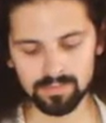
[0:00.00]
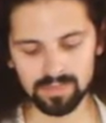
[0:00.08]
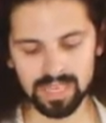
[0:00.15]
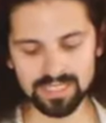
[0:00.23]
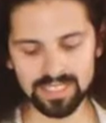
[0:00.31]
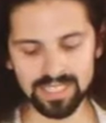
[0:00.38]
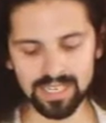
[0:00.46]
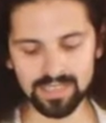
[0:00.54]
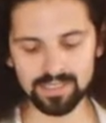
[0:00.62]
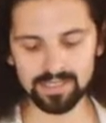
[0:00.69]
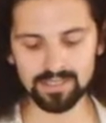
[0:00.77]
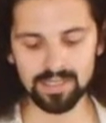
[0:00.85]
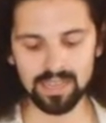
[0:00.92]
That's it.
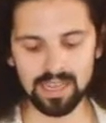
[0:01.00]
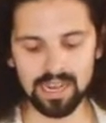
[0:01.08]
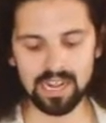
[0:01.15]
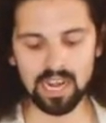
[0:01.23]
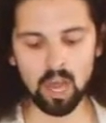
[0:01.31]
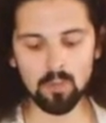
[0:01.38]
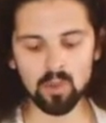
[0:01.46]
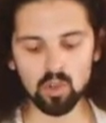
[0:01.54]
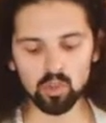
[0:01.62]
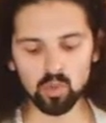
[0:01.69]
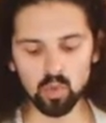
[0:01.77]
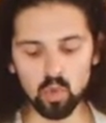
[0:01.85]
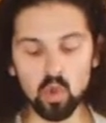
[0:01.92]
Now I'm
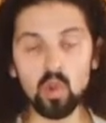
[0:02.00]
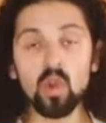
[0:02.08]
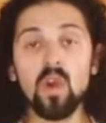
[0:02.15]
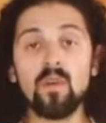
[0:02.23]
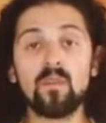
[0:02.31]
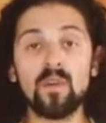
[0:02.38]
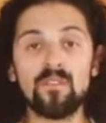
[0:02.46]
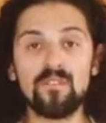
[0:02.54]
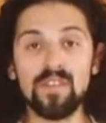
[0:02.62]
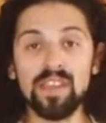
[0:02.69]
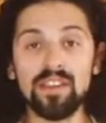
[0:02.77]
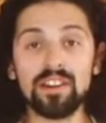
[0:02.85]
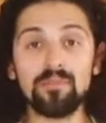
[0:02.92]
going to look for
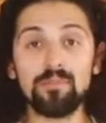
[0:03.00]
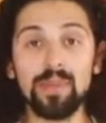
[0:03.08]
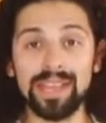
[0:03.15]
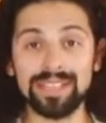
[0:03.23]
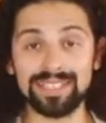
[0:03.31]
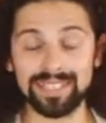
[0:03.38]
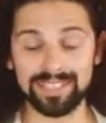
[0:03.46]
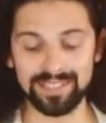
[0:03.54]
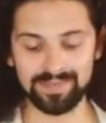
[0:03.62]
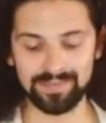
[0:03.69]
finger bass.